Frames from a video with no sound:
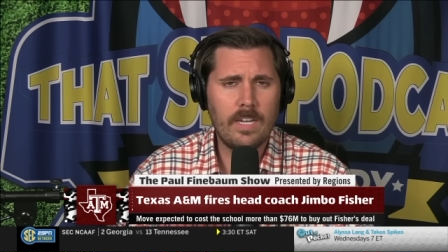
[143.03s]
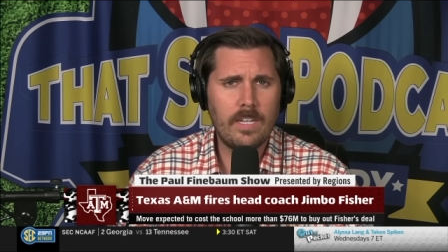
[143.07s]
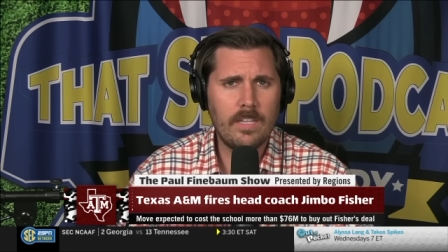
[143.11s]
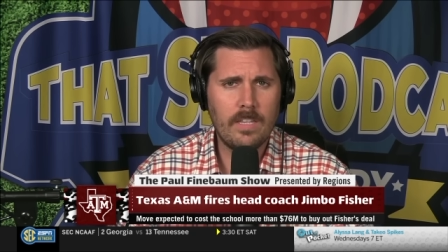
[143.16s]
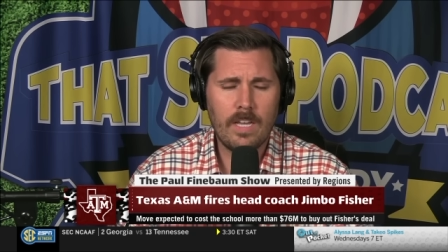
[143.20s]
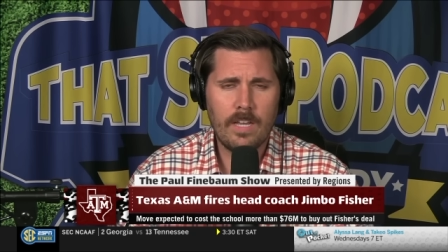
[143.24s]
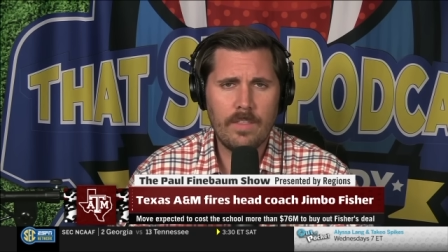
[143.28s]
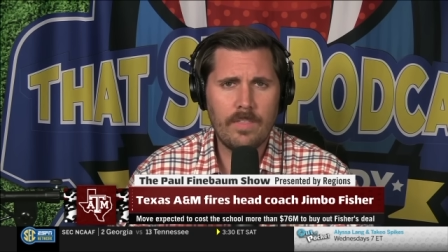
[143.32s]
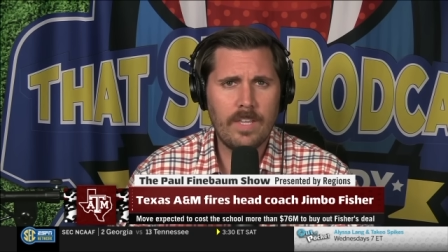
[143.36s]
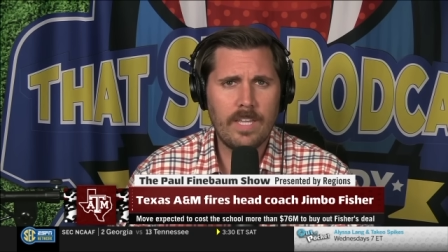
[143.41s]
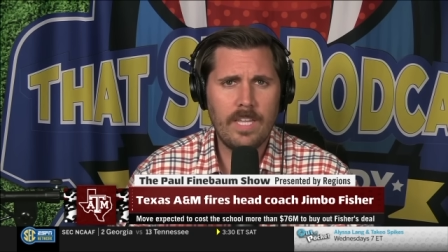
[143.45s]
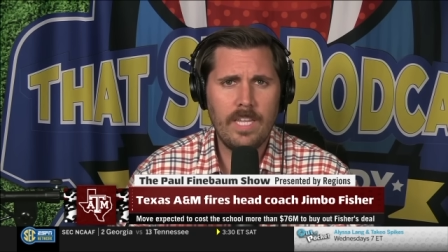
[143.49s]
I,
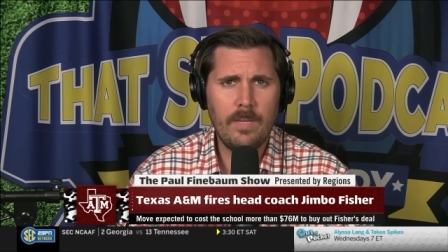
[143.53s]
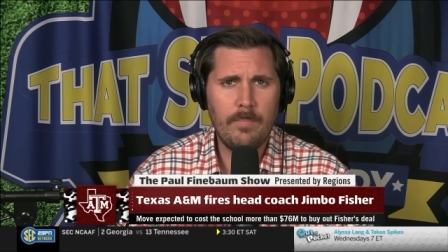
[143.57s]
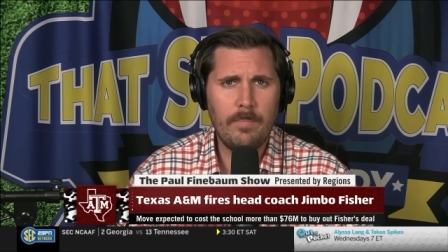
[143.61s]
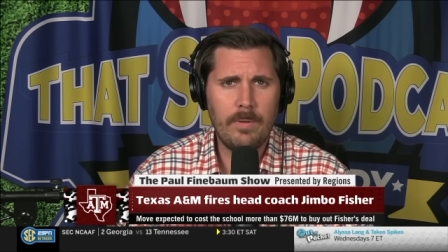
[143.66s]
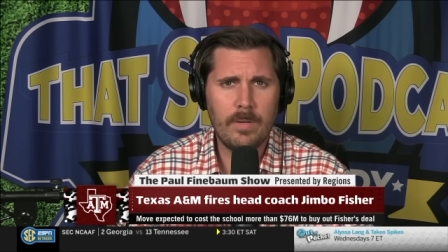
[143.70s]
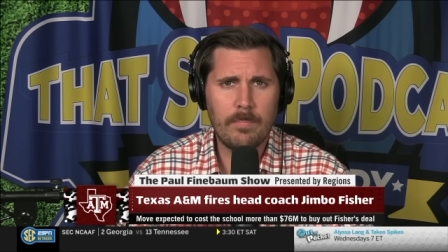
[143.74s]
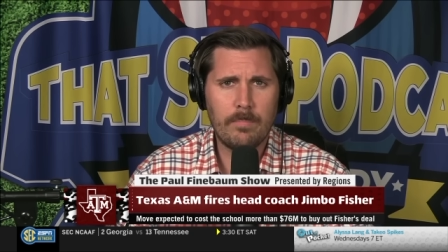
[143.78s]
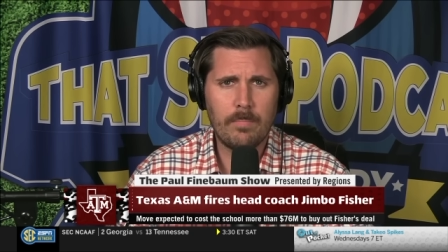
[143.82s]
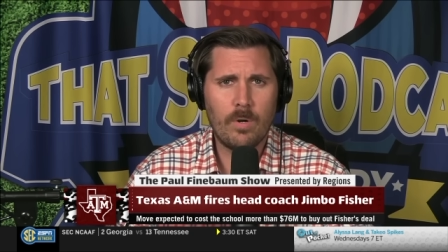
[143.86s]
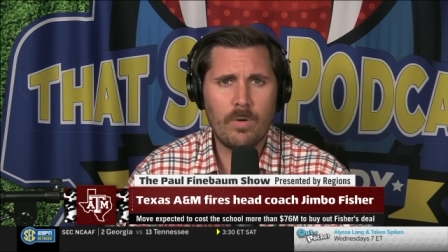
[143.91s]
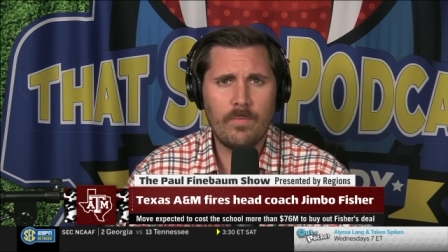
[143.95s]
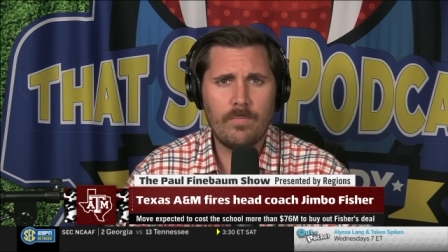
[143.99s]
I think he'd be
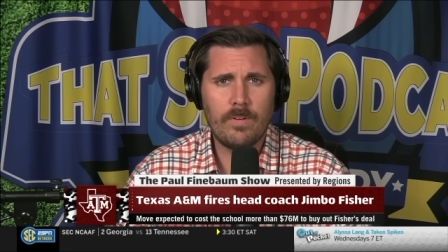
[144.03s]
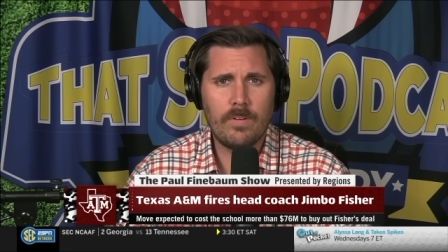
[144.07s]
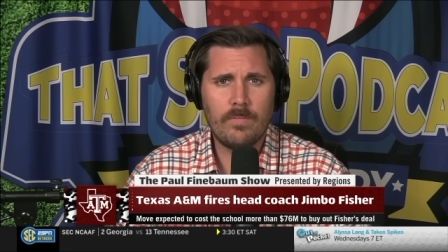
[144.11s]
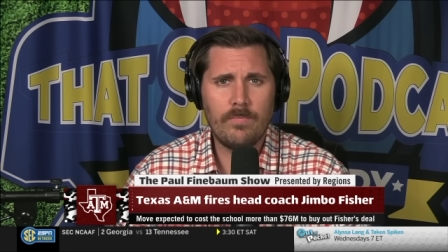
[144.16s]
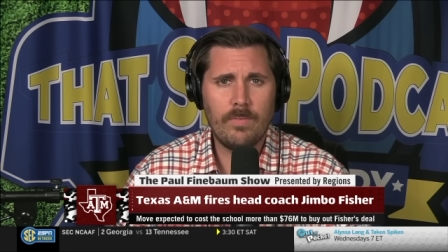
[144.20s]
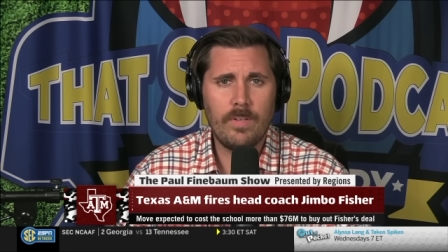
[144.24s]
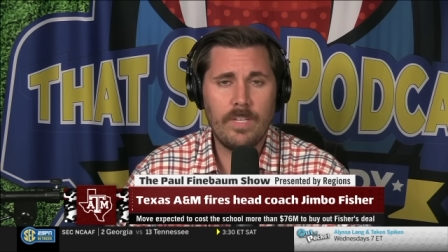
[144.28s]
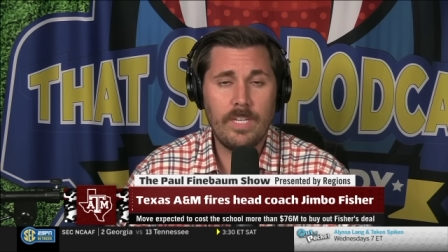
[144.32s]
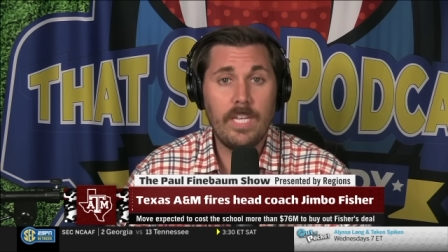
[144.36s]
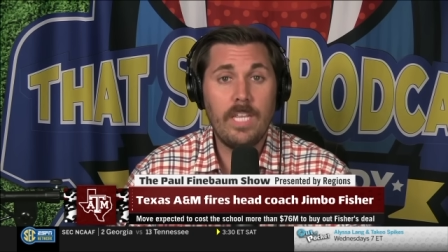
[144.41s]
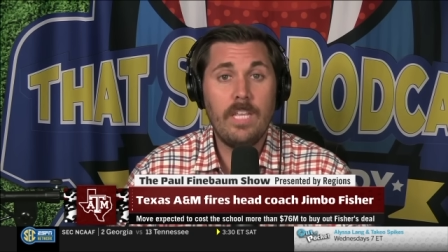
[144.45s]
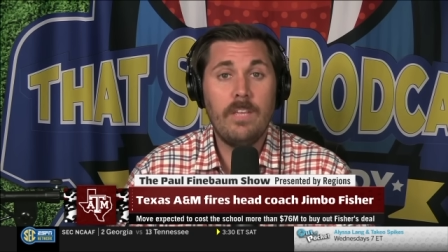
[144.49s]
a perfect
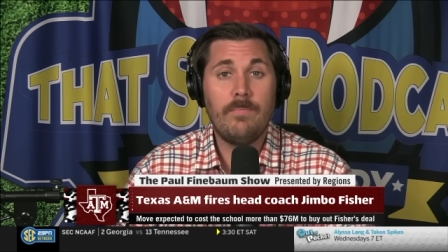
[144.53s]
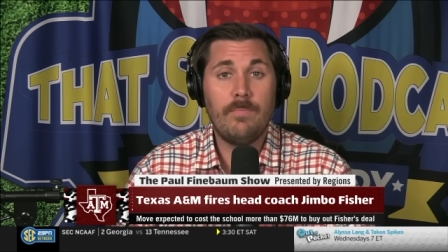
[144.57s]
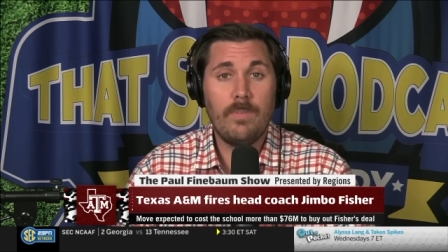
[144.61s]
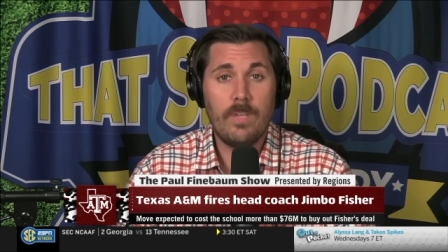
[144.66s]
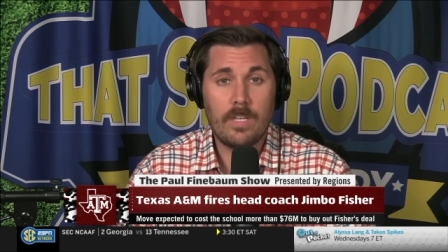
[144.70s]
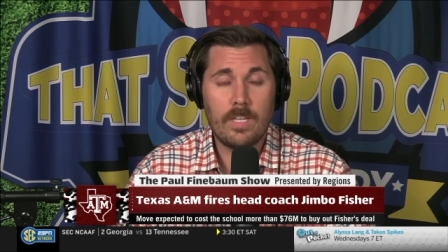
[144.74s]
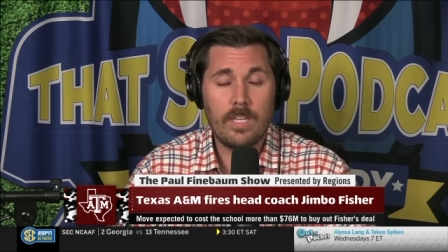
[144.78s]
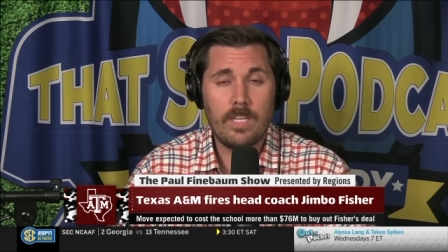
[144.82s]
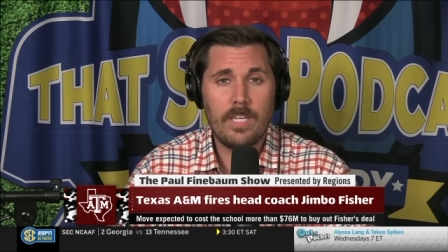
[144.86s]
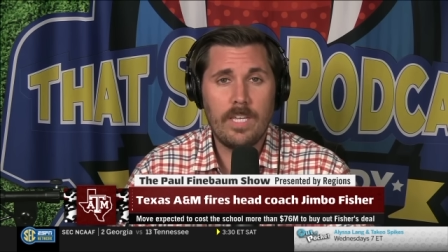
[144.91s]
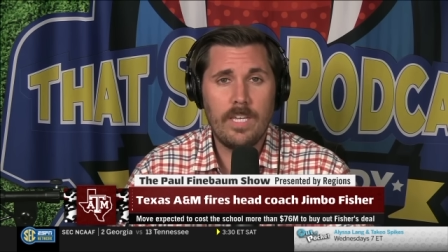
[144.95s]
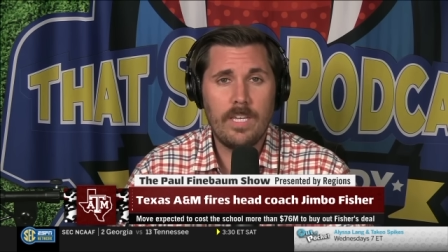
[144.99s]
fit if you
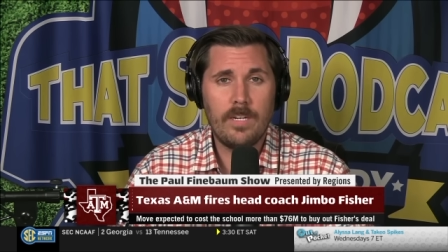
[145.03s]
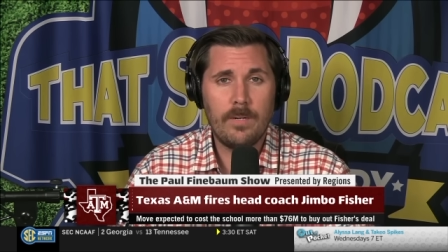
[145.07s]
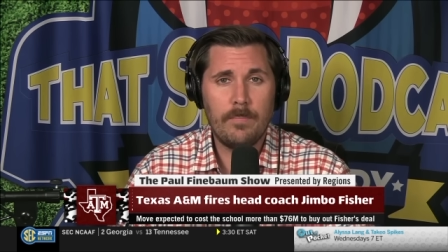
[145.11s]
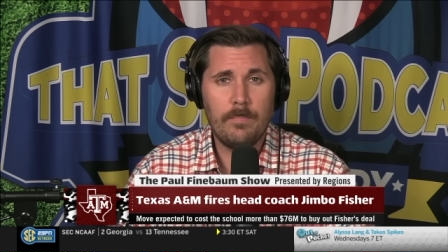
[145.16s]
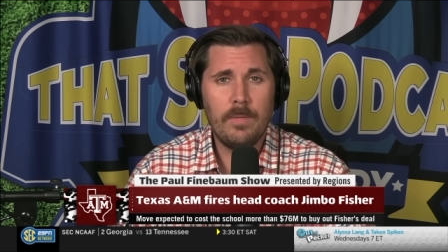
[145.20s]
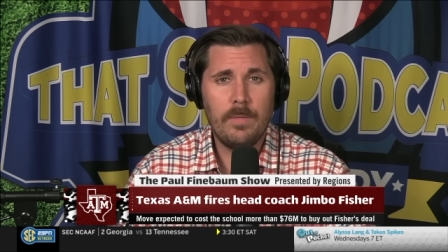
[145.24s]
can get him